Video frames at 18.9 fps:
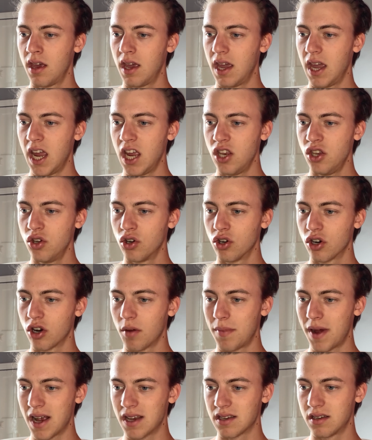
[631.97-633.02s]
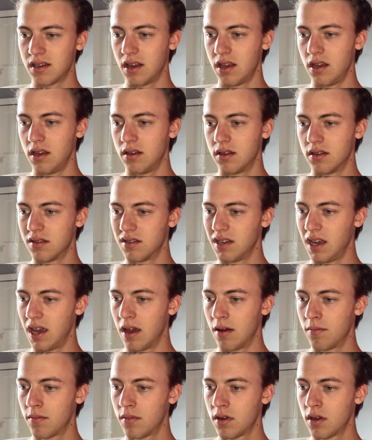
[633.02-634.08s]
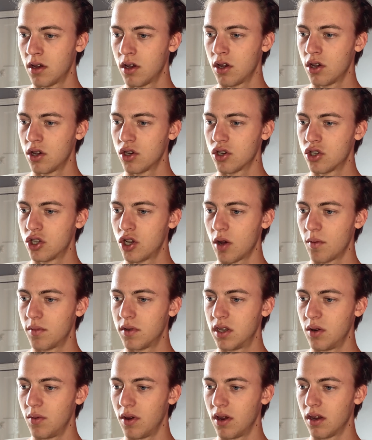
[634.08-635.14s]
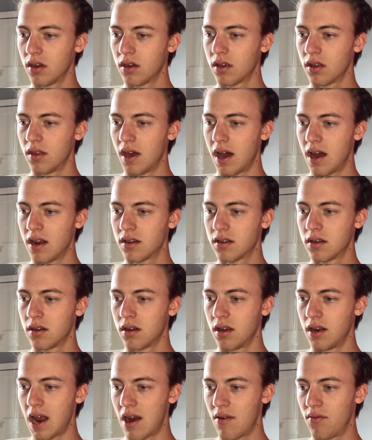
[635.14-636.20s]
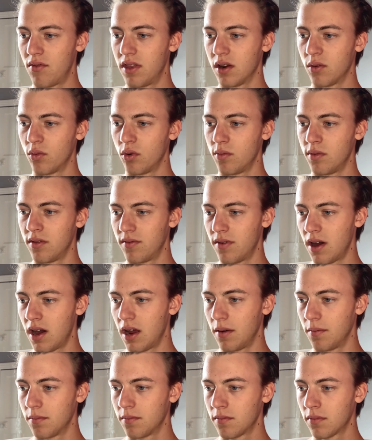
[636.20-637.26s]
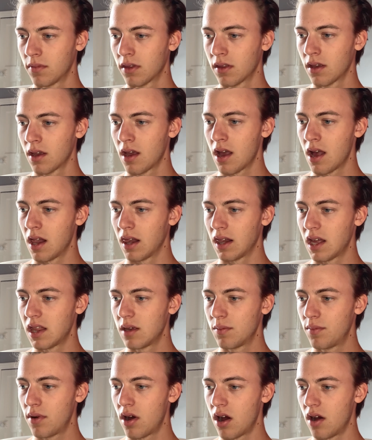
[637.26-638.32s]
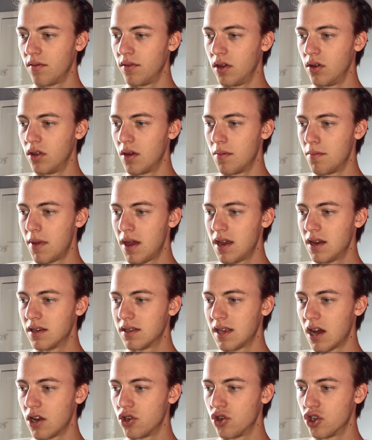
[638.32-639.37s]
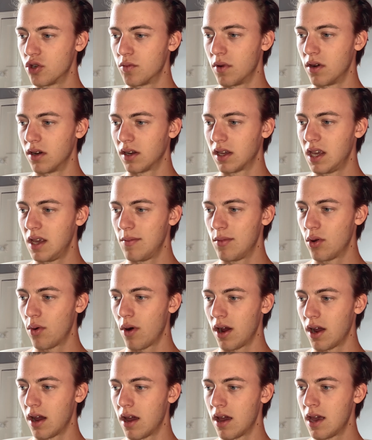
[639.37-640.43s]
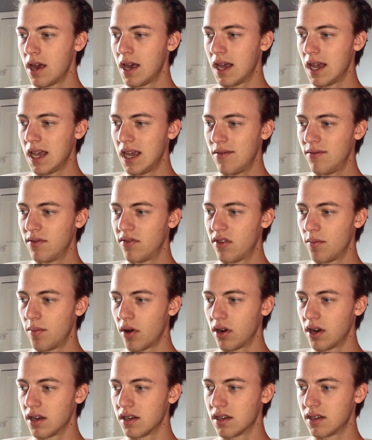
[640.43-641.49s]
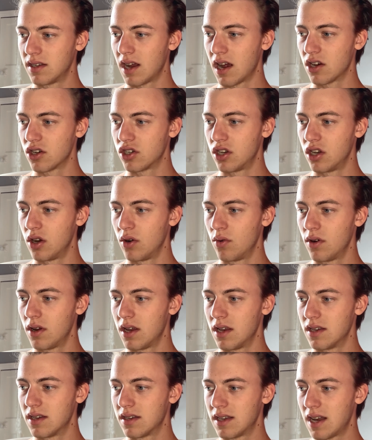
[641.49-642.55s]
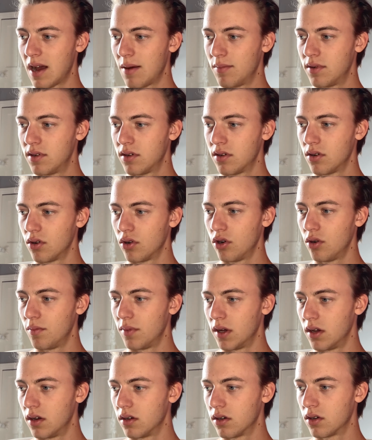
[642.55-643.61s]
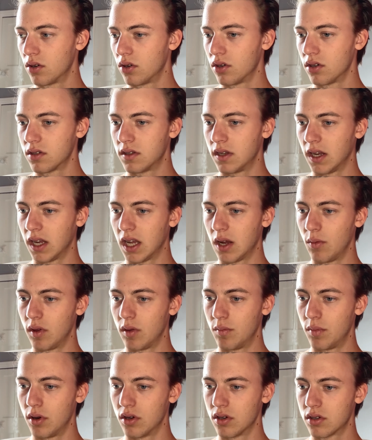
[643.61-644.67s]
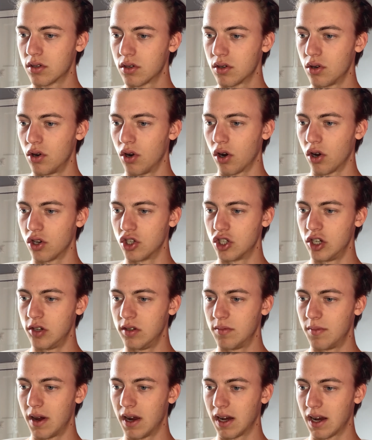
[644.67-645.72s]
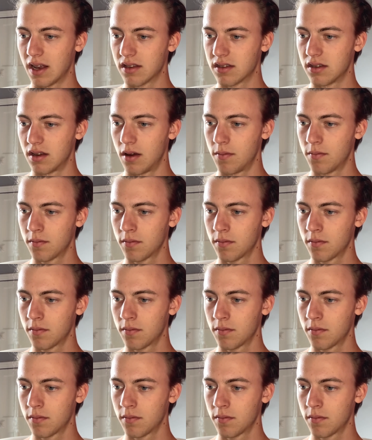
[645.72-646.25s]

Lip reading: In your capacity to see it. Stop doing that and everything will be fine. Let the part of you that makes that judgment keep quiet, even if the body it's attached to is stabbed or burnt or stinking with pus or consumed by cancer.